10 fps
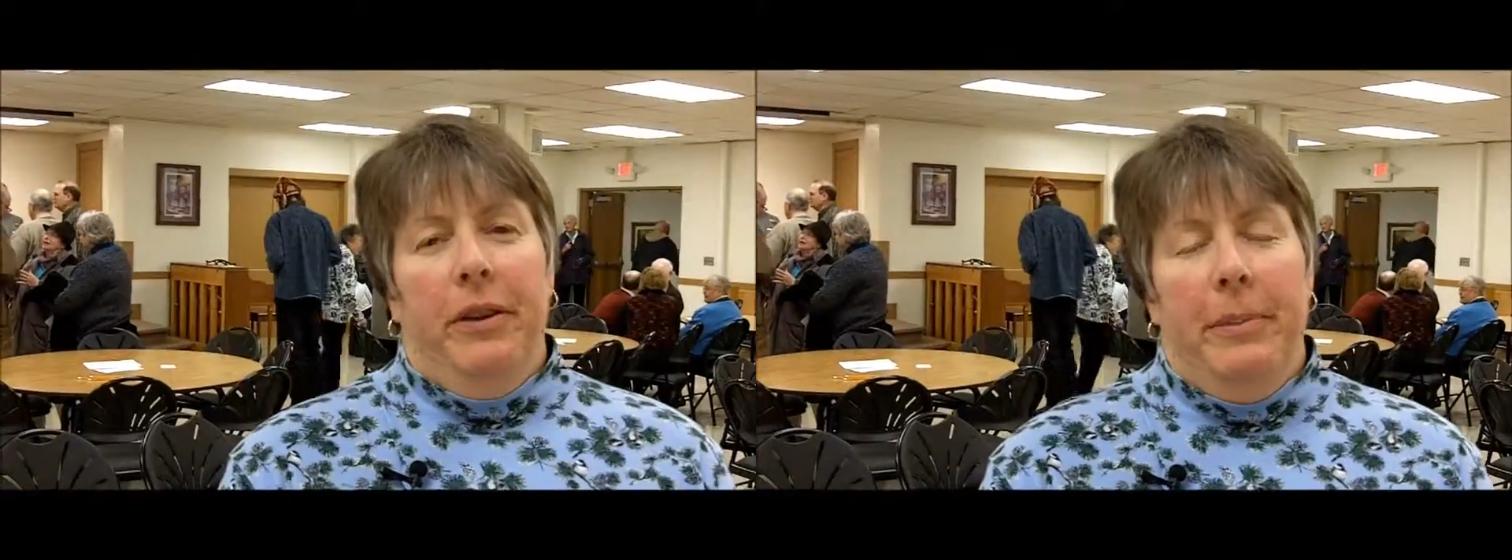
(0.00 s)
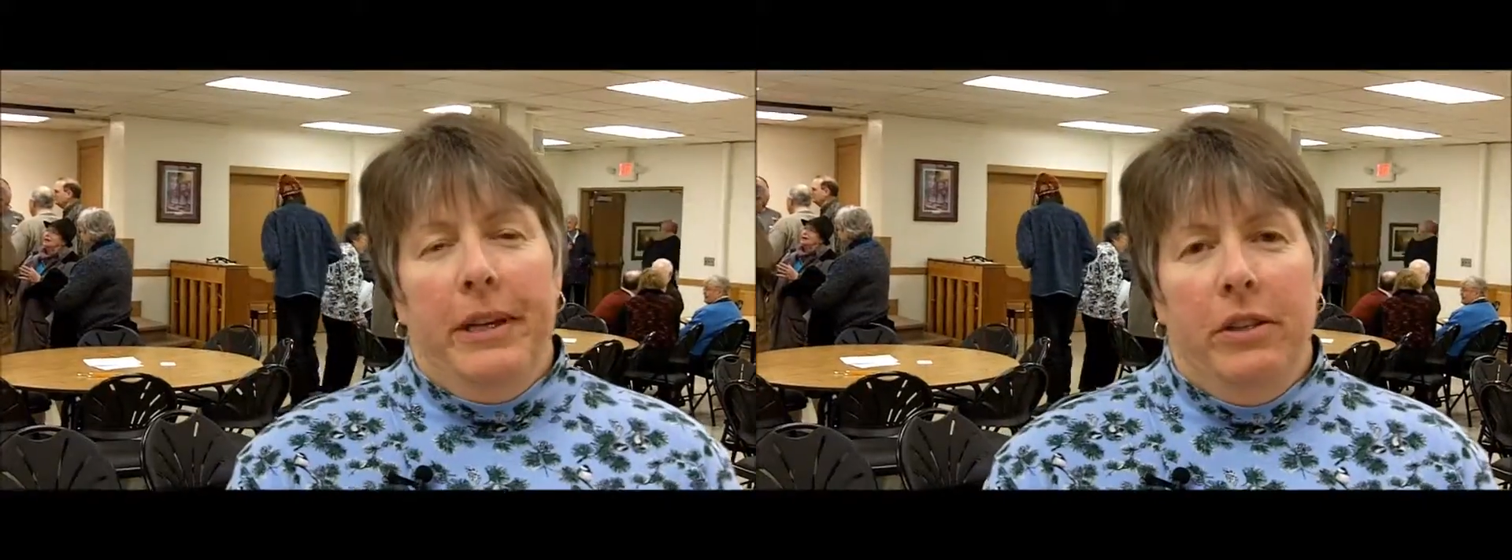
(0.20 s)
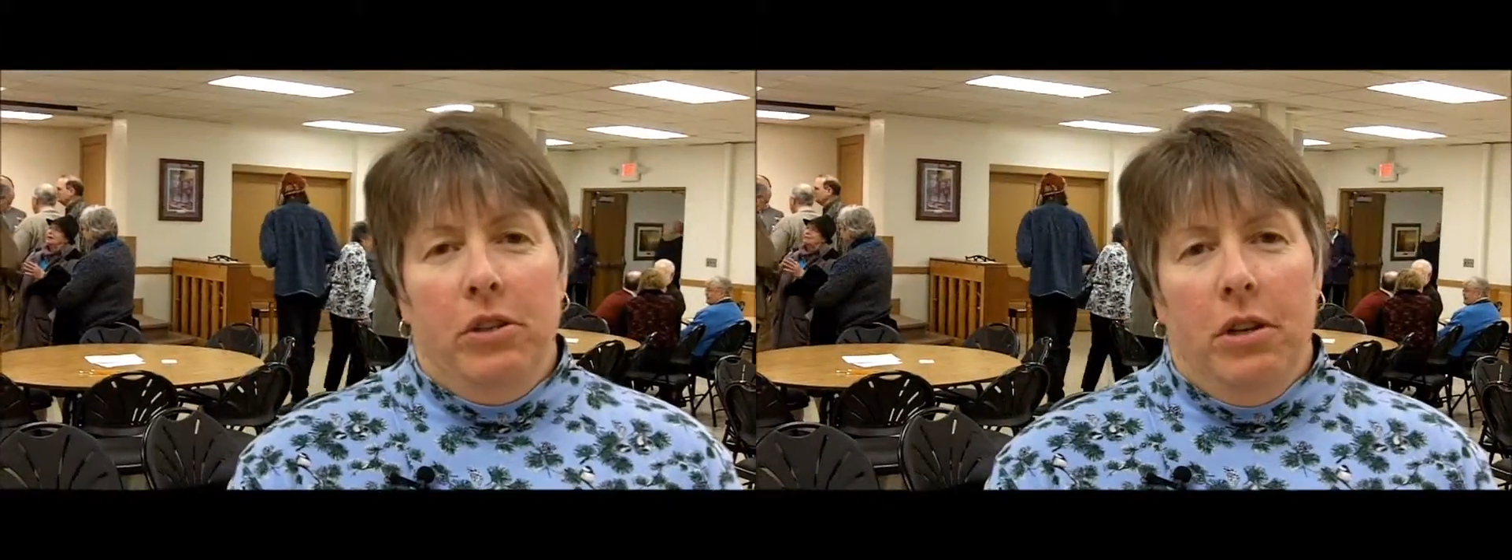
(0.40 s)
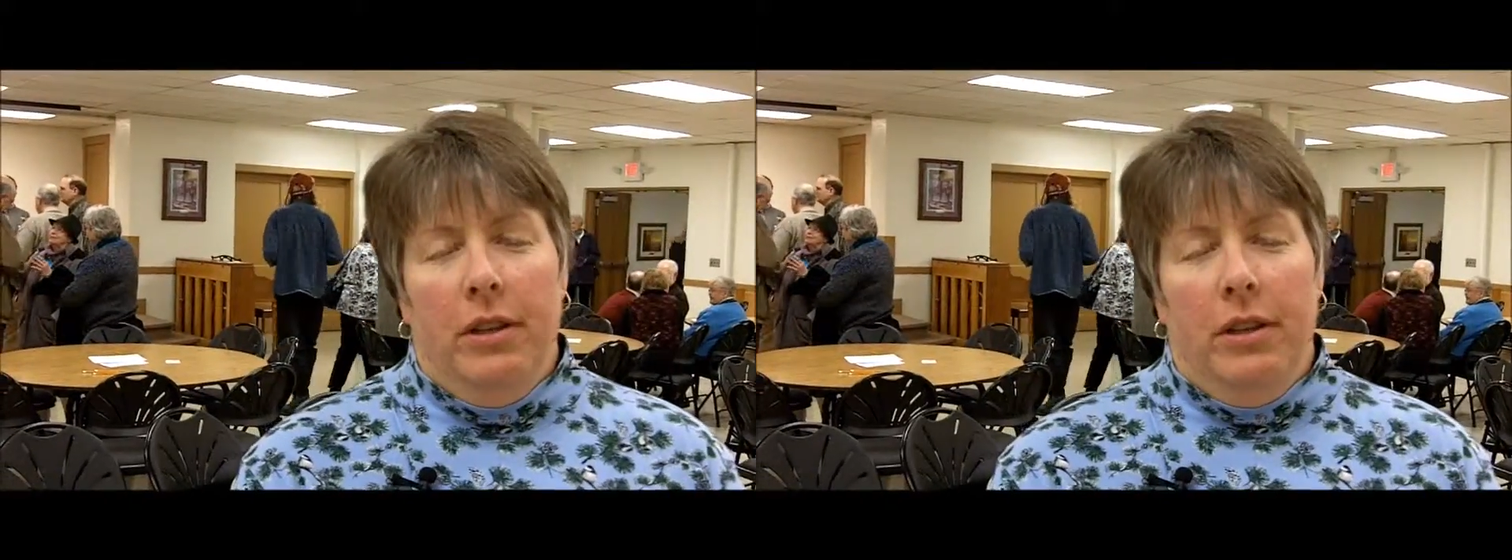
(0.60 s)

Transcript: very much,